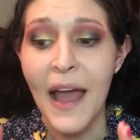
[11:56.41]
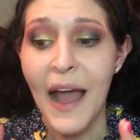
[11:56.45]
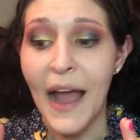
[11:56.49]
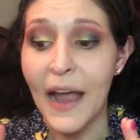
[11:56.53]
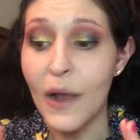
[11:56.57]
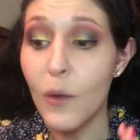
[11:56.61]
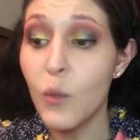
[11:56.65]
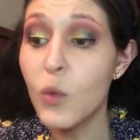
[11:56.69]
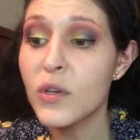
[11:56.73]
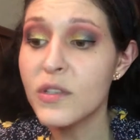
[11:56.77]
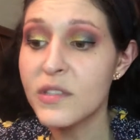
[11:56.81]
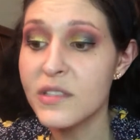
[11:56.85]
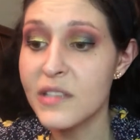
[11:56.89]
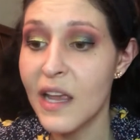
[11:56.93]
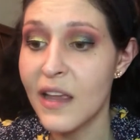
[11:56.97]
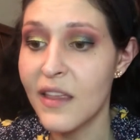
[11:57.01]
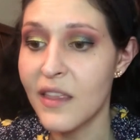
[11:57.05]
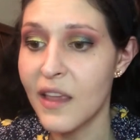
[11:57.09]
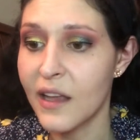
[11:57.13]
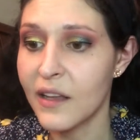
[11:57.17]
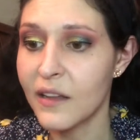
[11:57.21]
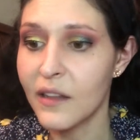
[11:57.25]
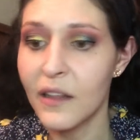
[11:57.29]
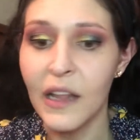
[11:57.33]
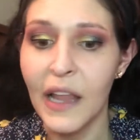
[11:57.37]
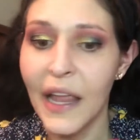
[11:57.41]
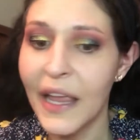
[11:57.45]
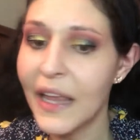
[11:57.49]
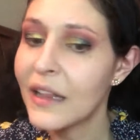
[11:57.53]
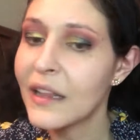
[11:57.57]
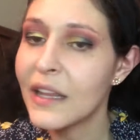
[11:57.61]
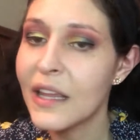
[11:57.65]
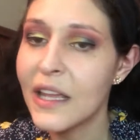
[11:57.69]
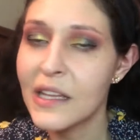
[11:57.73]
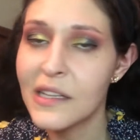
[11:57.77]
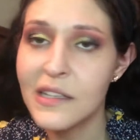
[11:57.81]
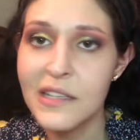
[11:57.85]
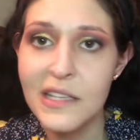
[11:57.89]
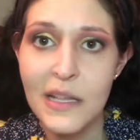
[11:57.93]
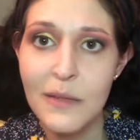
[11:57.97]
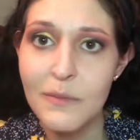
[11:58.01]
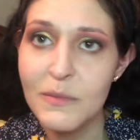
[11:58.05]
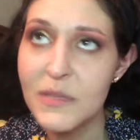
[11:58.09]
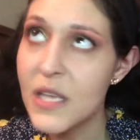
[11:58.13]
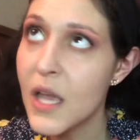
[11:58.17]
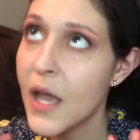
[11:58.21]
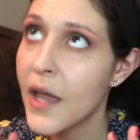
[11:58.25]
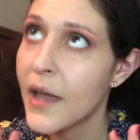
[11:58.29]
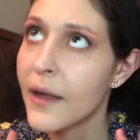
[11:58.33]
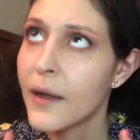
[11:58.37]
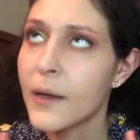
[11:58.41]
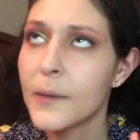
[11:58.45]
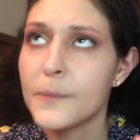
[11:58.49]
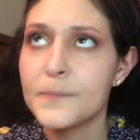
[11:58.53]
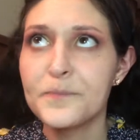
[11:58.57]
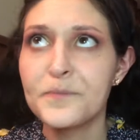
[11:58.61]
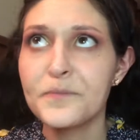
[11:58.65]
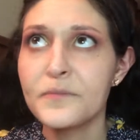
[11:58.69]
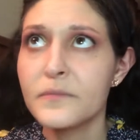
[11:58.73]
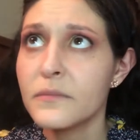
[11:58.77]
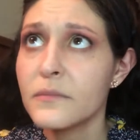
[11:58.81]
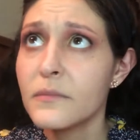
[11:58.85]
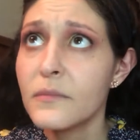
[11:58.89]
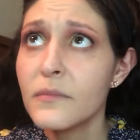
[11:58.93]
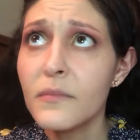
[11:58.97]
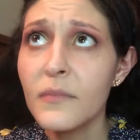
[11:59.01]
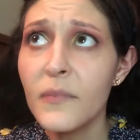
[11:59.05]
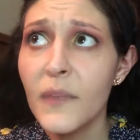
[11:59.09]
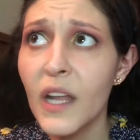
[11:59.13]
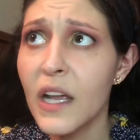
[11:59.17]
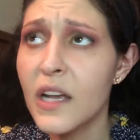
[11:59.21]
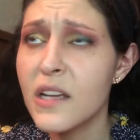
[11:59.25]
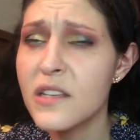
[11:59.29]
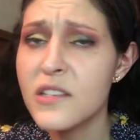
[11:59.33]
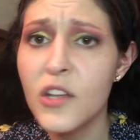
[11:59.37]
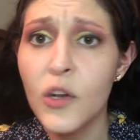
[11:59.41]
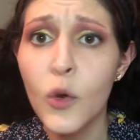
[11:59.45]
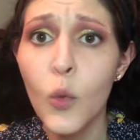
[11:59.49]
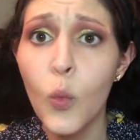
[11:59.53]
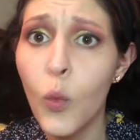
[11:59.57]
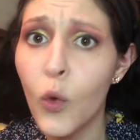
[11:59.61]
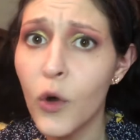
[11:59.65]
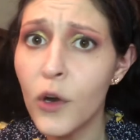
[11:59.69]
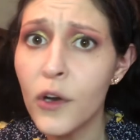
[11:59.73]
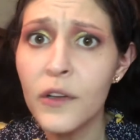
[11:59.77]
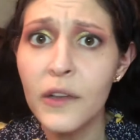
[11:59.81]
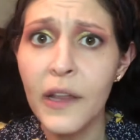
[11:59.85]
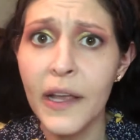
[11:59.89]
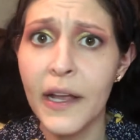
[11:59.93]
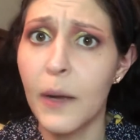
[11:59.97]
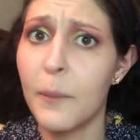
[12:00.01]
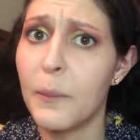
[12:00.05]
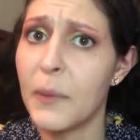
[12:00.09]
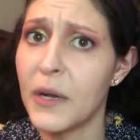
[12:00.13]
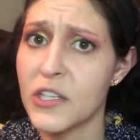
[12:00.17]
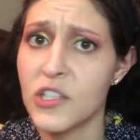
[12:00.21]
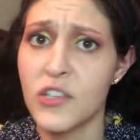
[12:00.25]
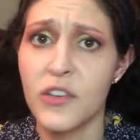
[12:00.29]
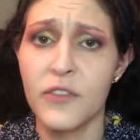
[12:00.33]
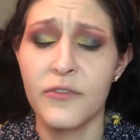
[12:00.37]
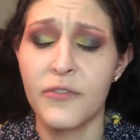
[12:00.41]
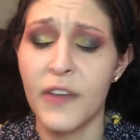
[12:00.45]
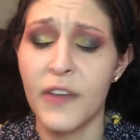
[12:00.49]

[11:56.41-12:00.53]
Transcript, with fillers: I will say that lately it seems like, because there were like a bunch of